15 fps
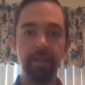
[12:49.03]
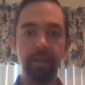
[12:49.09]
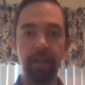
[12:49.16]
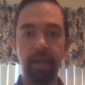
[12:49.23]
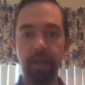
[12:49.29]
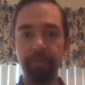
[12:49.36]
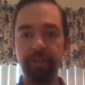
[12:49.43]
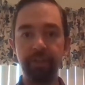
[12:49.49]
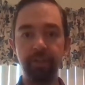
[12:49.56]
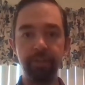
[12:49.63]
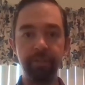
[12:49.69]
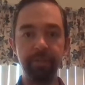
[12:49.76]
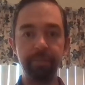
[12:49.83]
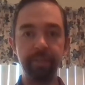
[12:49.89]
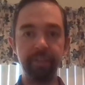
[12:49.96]
I'm a
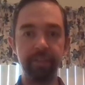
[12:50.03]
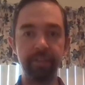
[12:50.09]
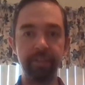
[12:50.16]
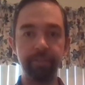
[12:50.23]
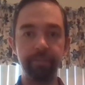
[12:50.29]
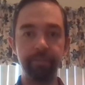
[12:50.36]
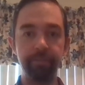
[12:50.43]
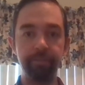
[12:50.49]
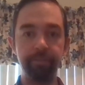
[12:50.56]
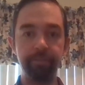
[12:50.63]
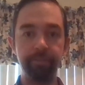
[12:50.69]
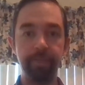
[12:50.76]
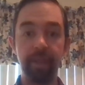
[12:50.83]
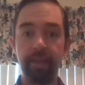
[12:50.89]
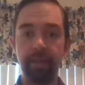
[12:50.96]
human being.
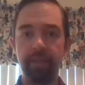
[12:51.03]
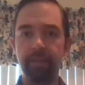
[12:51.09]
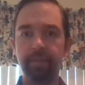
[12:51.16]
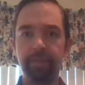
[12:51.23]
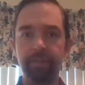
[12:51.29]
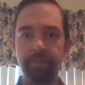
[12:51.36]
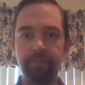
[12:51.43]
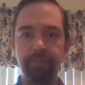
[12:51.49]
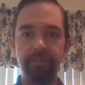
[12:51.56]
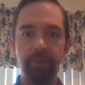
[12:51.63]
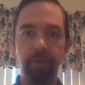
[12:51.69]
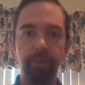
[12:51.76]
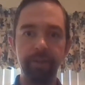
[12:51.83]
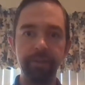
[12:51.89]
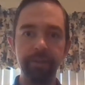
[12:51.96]

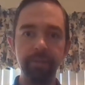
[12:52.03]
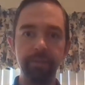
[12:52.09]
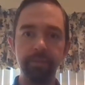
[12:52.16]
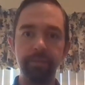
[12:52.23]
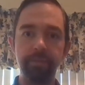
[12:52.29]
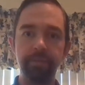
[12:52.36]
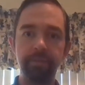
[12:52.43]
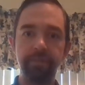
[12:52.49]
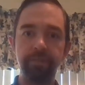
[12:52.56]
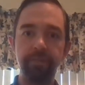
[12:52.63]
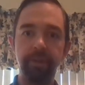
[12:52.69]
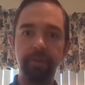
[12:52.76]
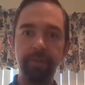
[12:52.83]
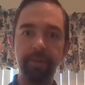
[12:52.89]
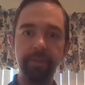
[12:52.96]
So are you.
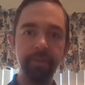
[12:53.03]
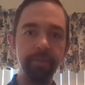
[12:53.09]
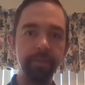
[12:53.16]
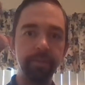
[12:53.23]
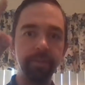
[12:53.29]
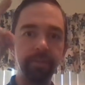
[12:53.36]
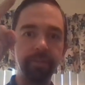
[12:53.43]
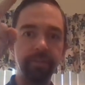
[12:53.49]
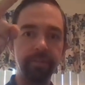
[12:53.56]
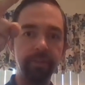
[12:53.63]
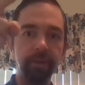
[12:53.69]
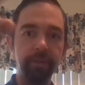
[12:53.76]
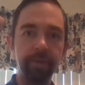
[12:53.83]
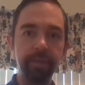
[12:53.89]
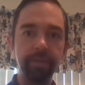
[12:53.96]
So are you.
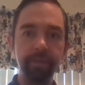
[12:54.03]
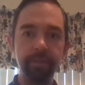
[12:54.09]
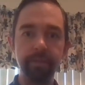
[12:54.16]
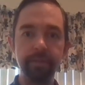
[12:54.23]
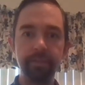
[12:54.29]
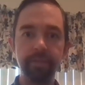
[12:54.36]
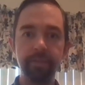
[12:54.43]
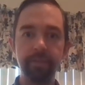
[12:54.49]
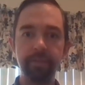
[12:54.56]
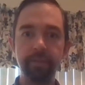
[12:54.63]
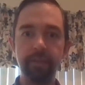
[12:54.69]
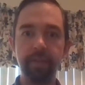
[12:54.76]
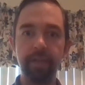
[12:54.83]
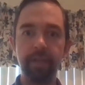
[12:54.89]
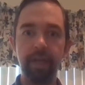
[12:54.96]
So are you.
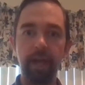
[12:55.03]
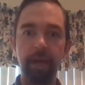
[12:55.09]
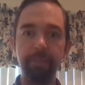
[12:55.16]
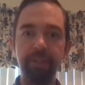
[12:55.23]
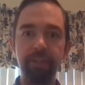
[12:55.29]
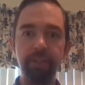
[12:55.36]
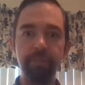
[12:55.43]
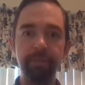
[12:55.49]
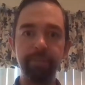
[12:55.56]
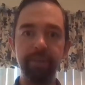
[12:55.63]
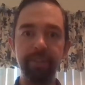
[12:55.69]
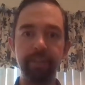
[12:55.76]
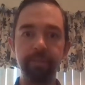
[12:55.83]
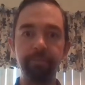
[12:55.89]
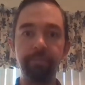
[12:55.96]
I'm a human
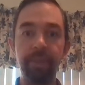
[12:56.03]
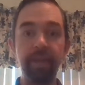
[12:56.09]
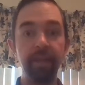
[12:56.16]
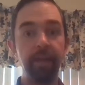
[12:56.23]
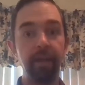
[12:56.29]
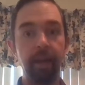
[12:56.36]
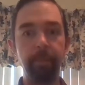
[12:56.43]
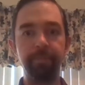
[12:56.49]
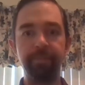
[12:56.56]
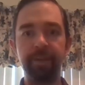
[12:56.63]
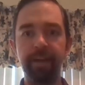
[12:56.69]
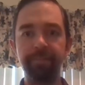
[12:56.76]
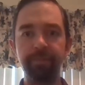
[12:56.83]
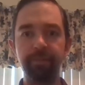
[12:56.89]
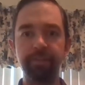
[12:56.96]
being. I'm
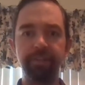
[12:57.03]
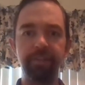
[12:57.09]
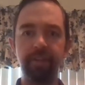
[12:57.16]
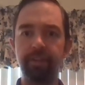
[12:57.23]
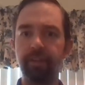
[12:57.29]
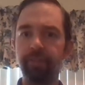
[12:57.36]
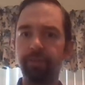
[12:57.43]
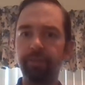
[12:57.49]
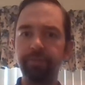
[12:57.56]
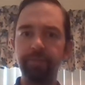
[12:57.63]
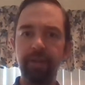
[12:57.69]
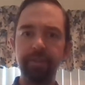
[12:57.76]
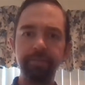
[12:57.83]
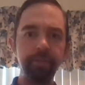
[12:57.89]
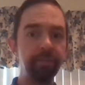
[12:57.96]
5'10". Are you
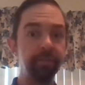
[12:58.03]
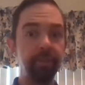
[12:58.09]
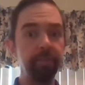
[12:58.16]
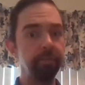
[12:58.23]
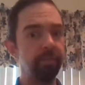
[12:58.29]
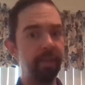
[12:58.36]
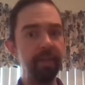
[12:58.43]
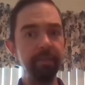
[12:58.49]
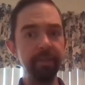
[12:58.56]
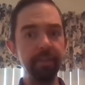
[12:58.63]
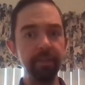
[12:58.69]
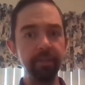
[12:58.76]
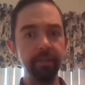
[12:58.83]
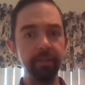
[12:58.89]
5'10"? Maybe.